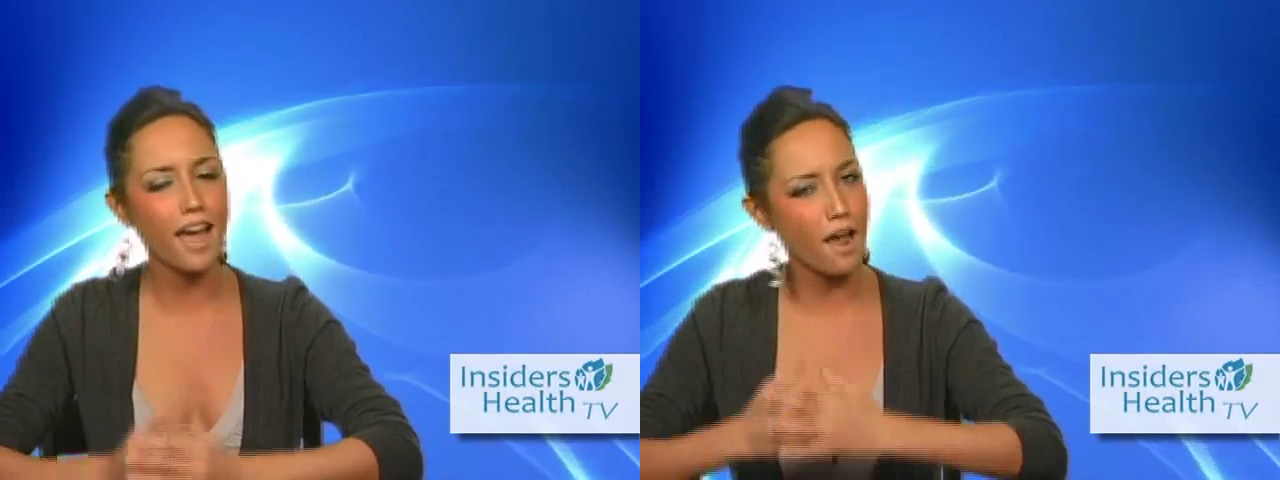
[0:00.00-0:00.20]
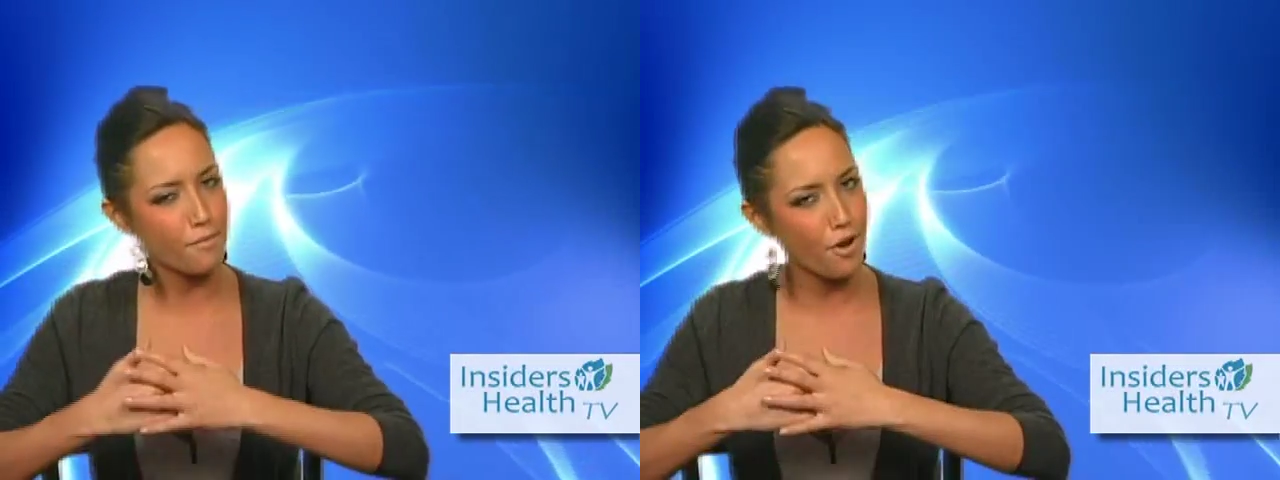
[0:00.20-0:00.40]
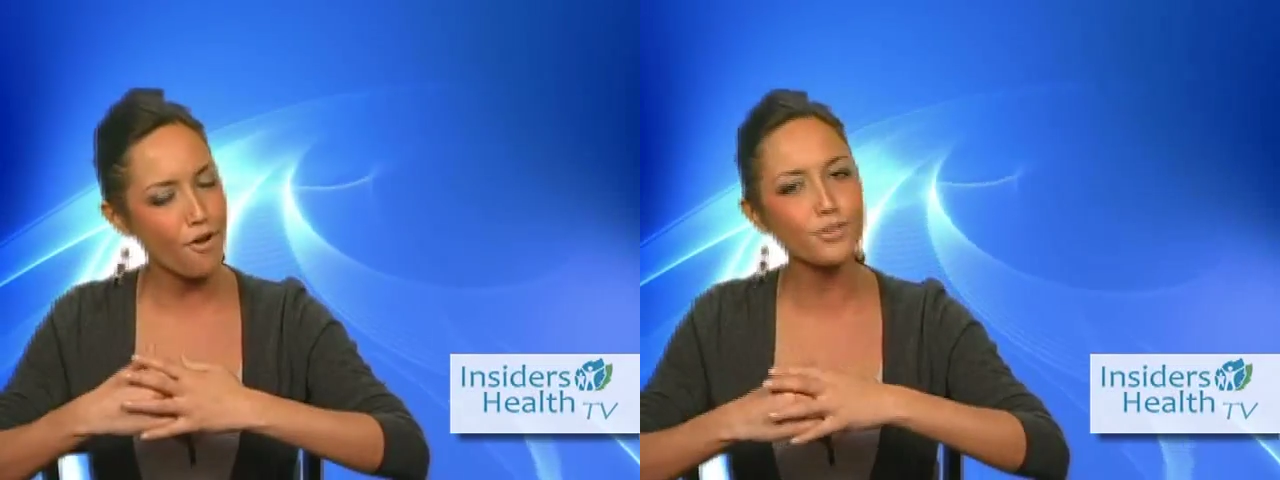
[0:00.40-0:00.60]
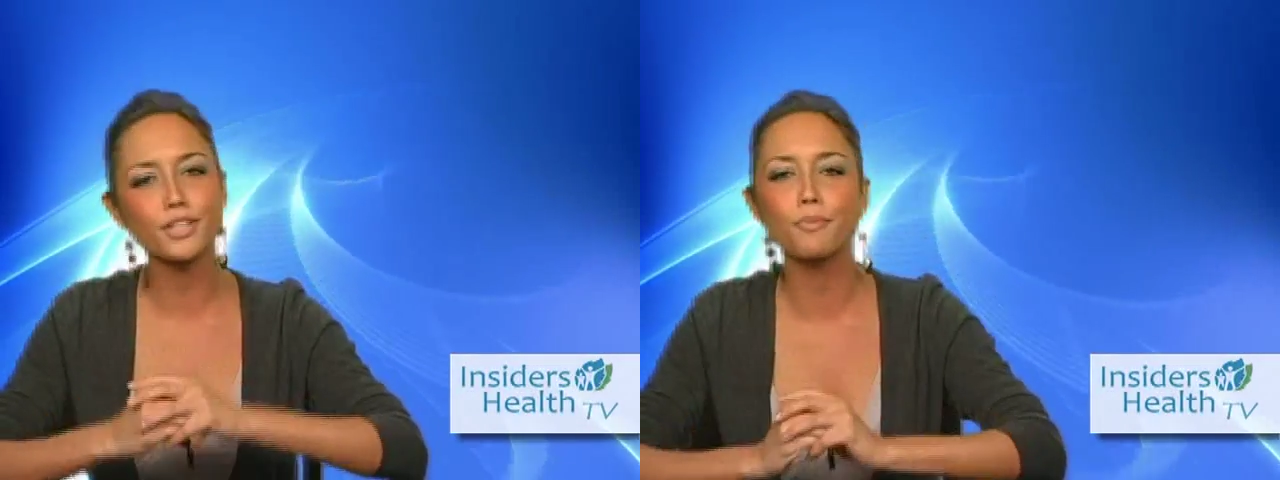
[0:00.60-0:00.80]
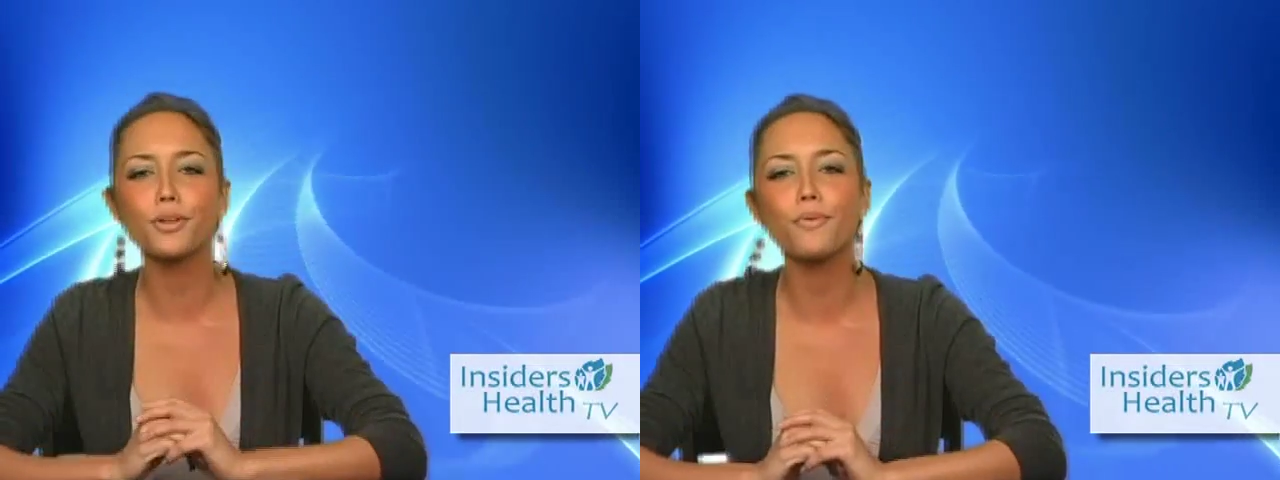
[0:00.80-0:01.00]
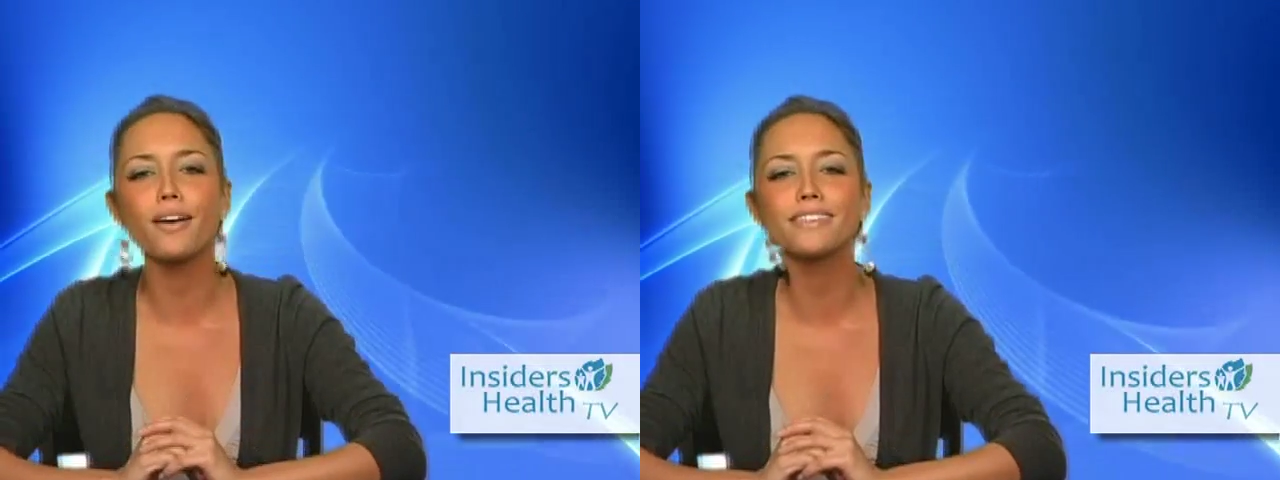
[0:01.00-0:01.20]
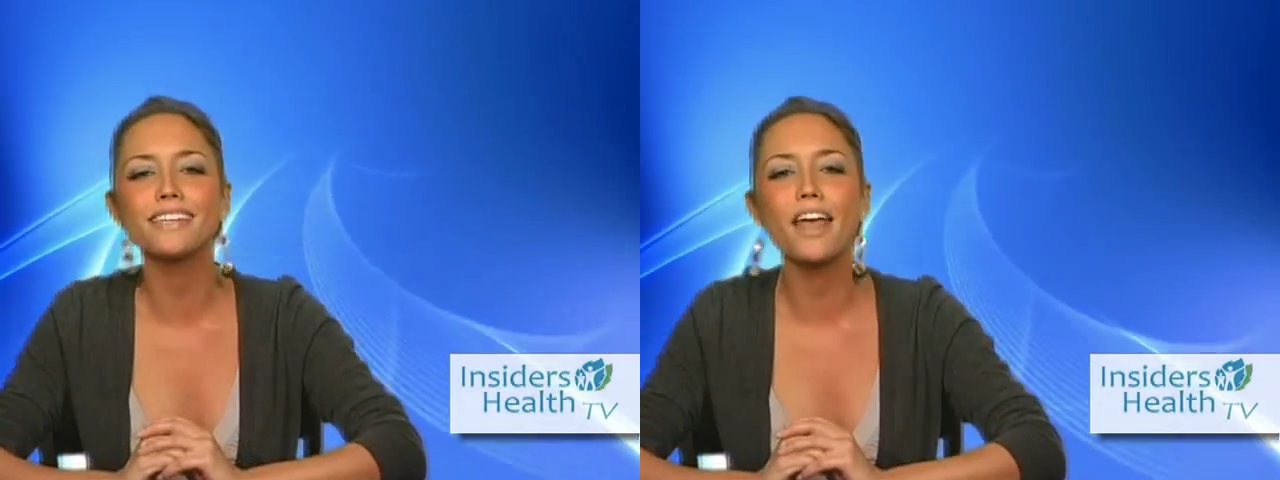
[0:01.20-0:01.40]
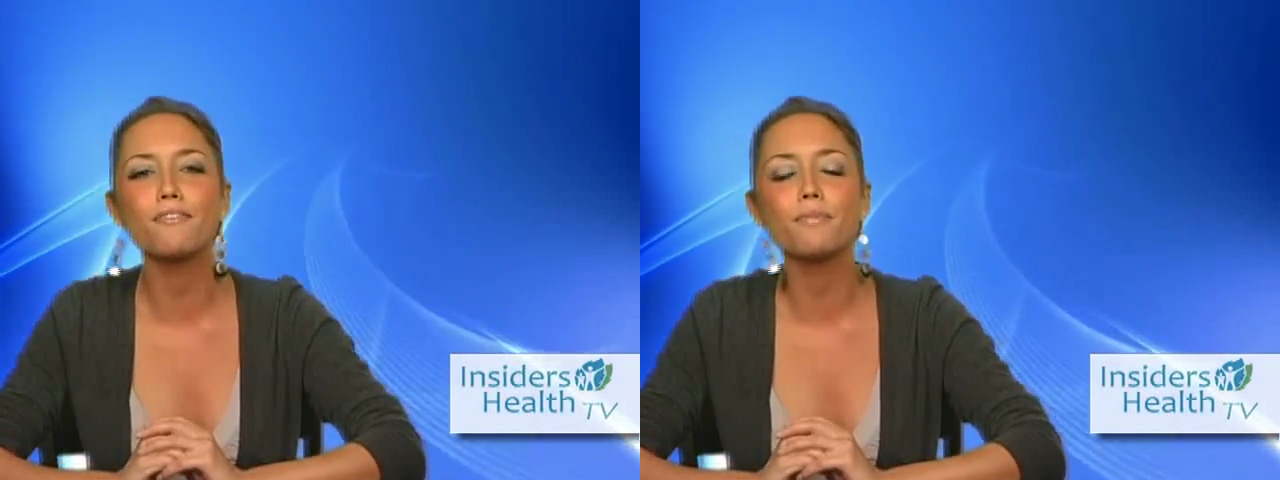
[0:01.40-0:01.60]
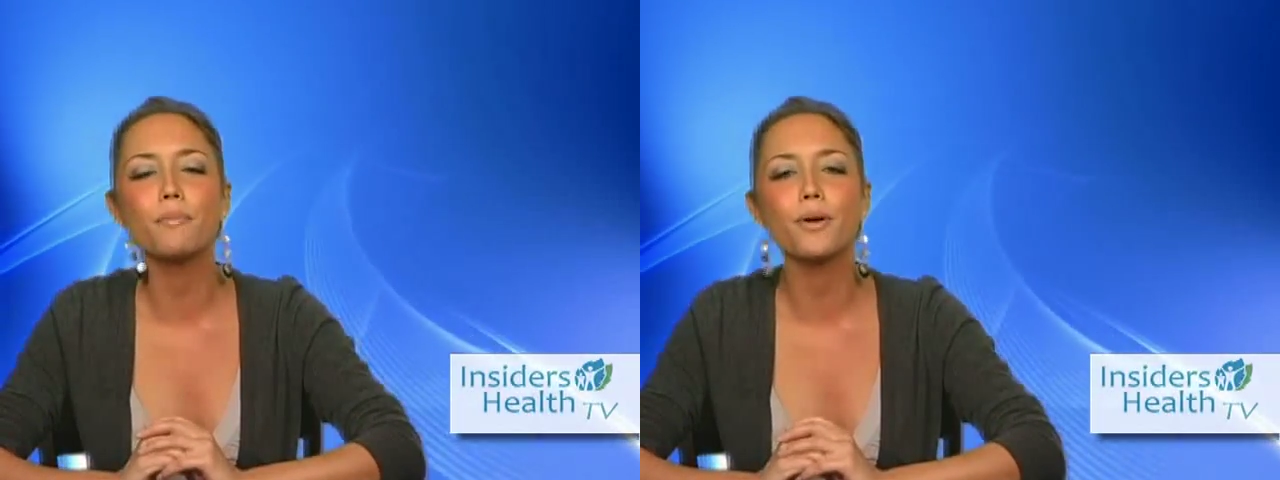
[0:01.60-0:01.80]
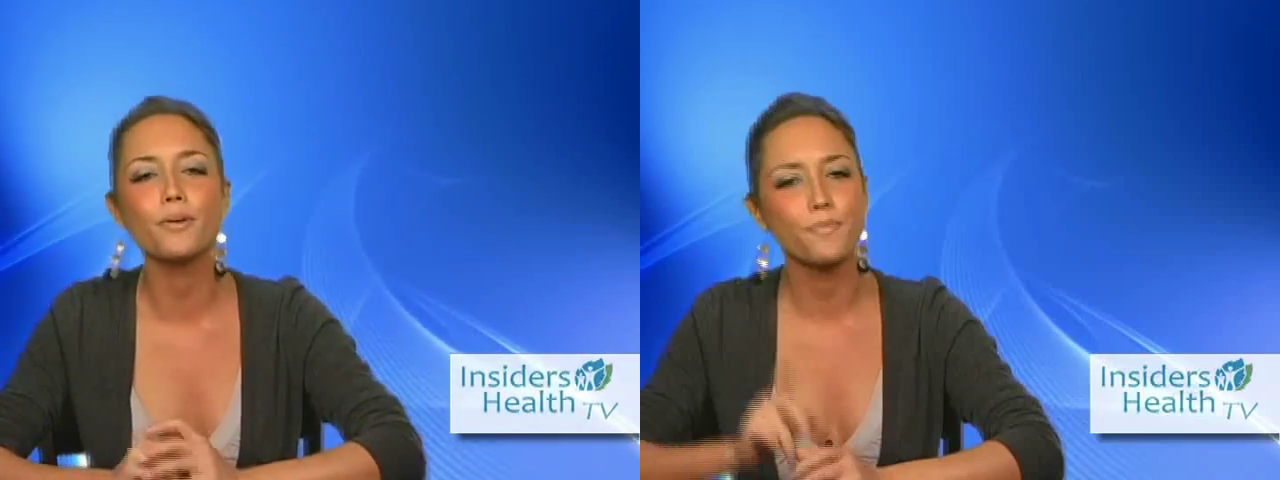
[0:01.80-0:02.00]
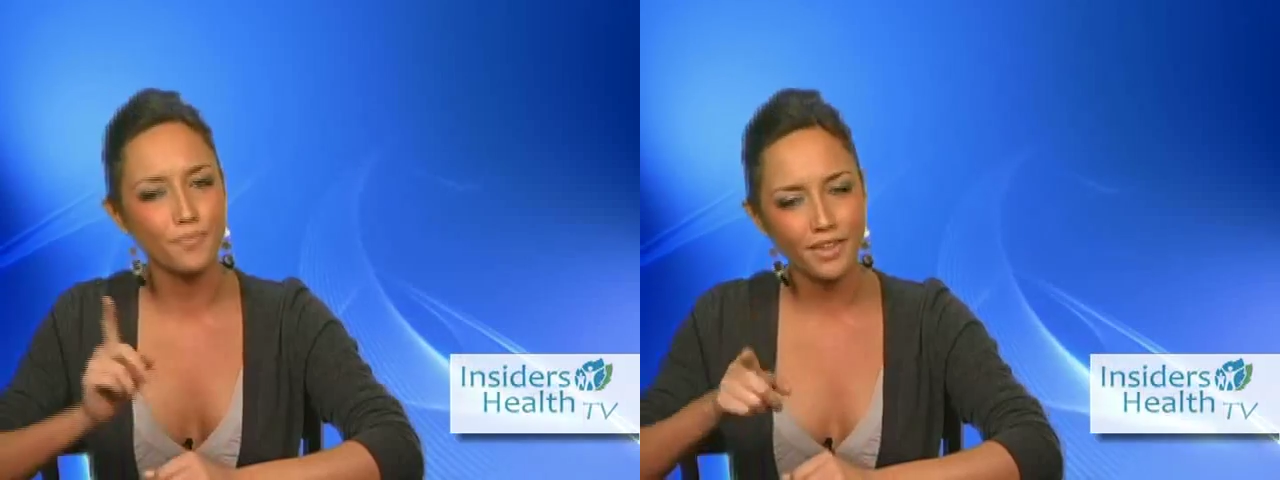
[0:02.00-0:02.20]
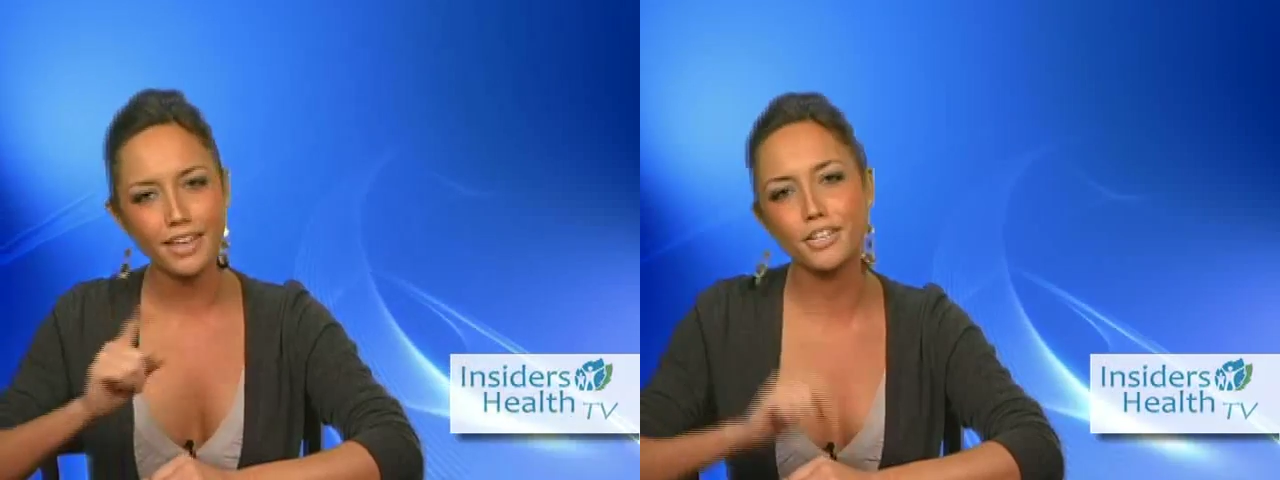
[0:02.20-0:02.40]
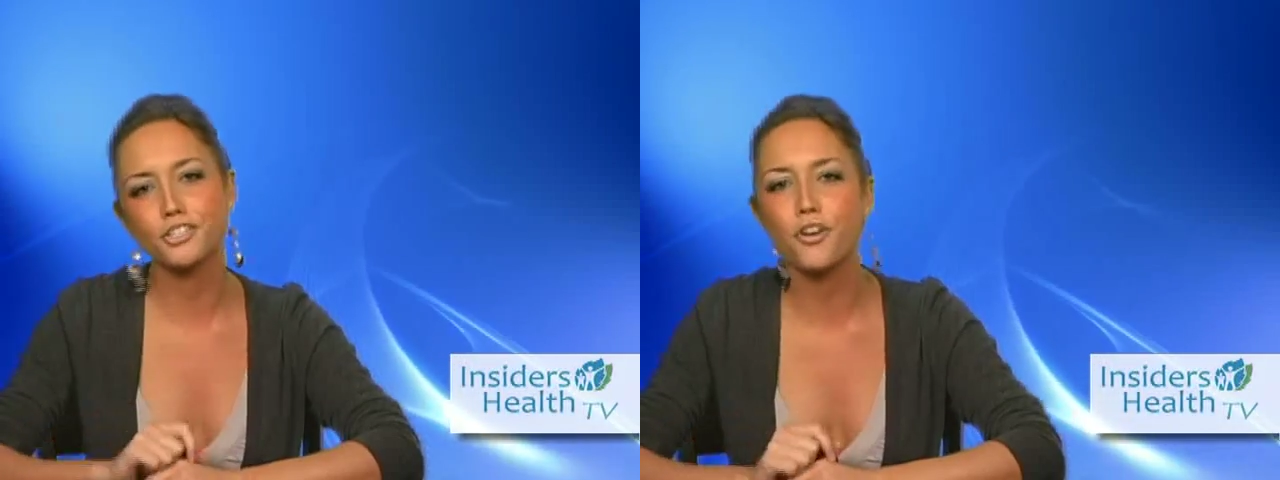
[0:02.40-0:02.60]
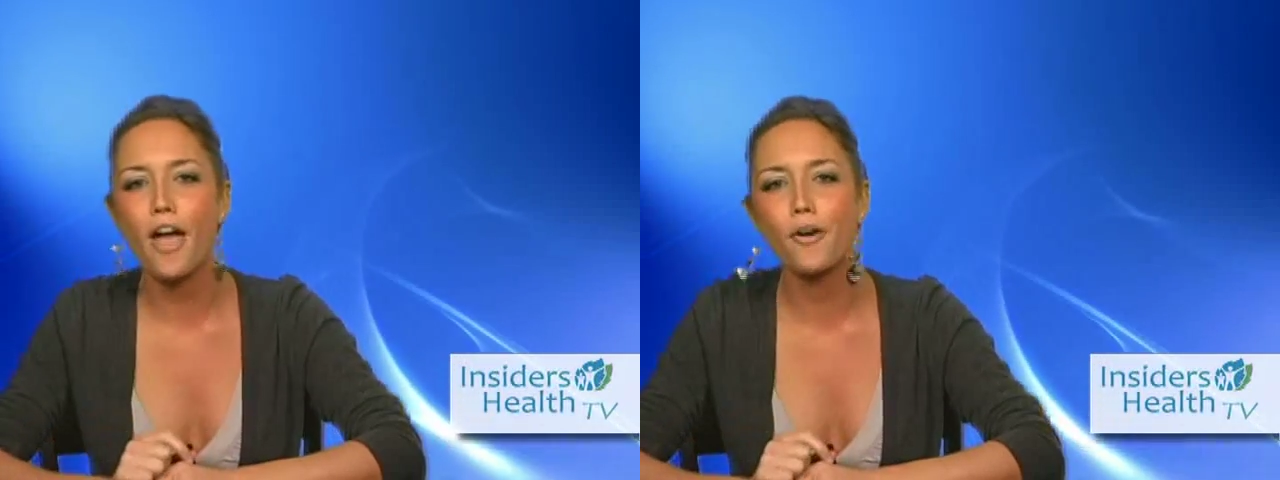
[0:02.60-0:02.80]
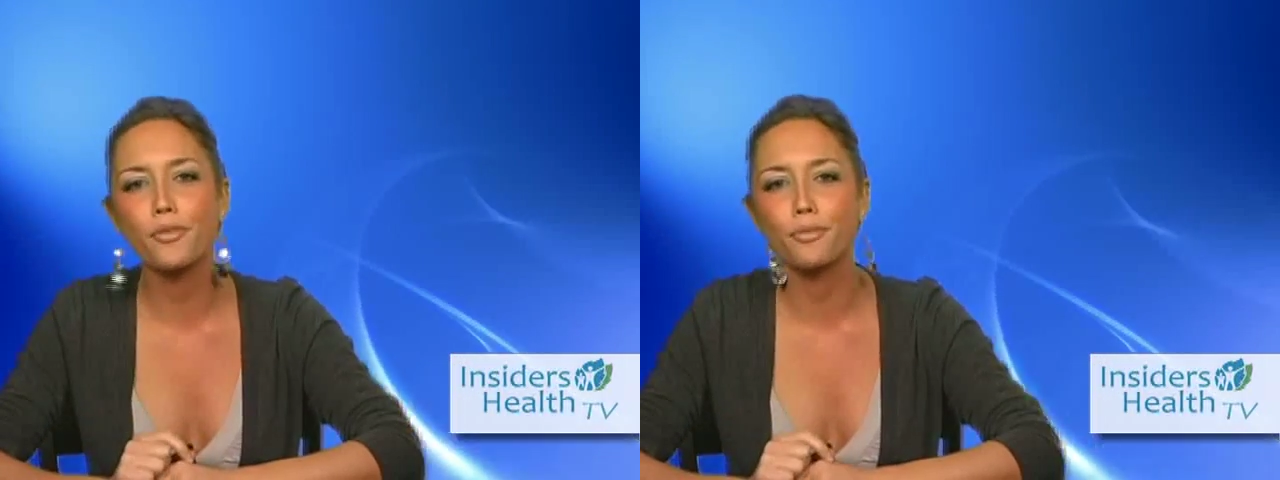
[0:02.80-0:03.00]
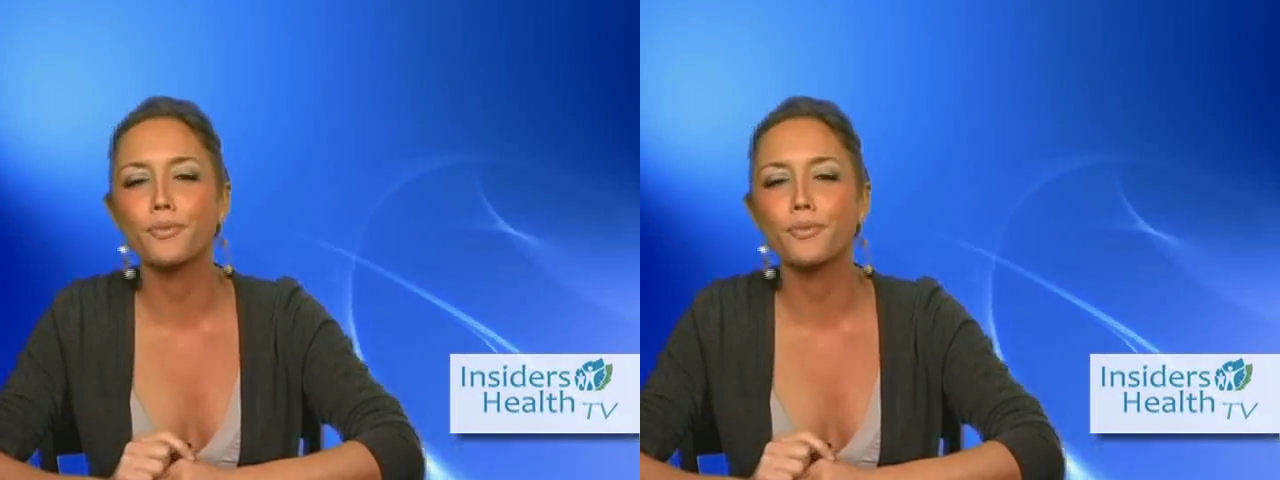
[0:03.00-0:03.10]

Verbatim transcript: I'm your host, Kimberly Walston, and remember, it's your health.